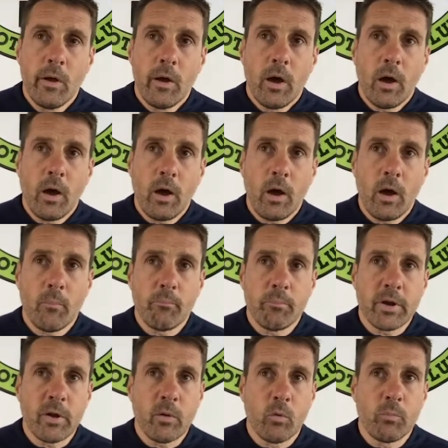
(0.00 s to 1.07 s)
But
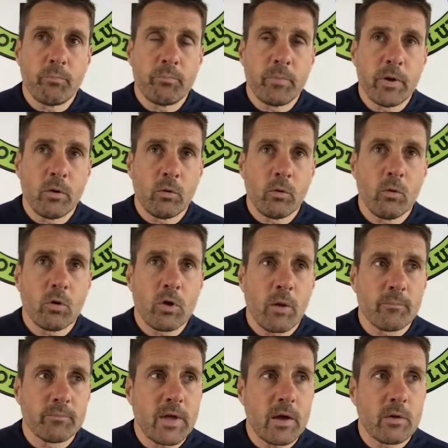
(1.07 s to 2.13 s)
it'll all
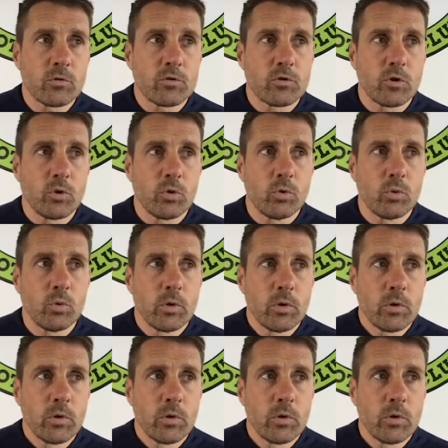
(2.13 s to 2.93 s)
come down to